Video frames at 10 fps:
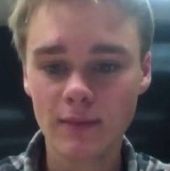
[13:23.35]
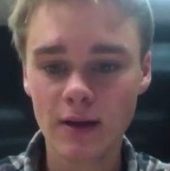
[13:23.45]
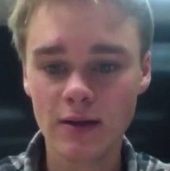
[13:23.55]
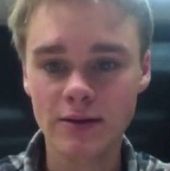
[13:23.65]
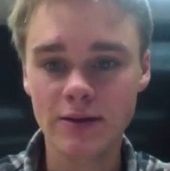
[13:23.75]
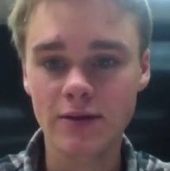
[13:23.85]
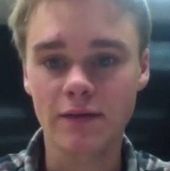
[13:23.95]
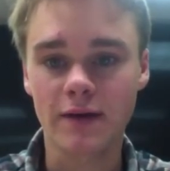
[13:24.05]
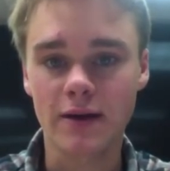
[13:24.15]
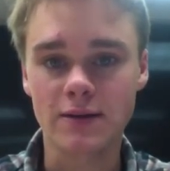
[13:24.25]
A
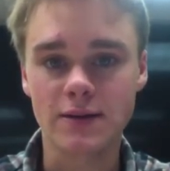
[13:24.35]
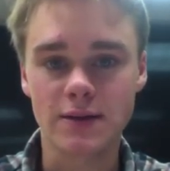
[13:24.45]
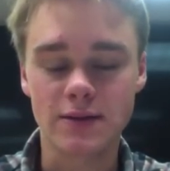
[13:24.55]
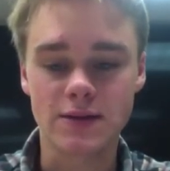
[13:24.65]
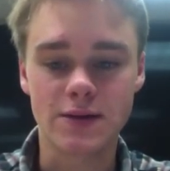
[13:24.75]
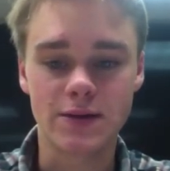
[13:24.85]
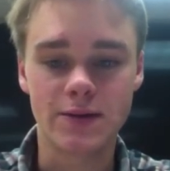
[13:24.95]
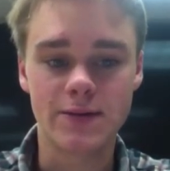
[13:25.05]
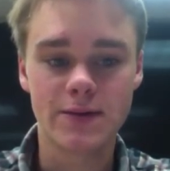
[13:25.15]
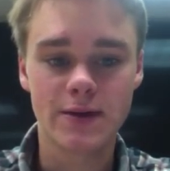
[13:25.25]
newfound, also,
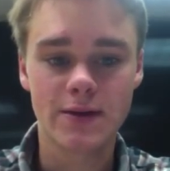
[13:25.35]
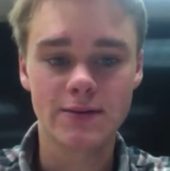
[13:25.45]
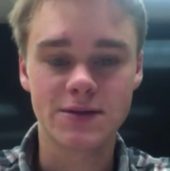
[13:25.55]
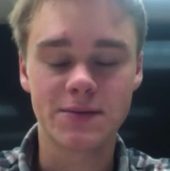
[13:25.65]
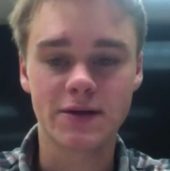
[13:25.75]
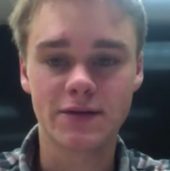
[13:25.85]
respect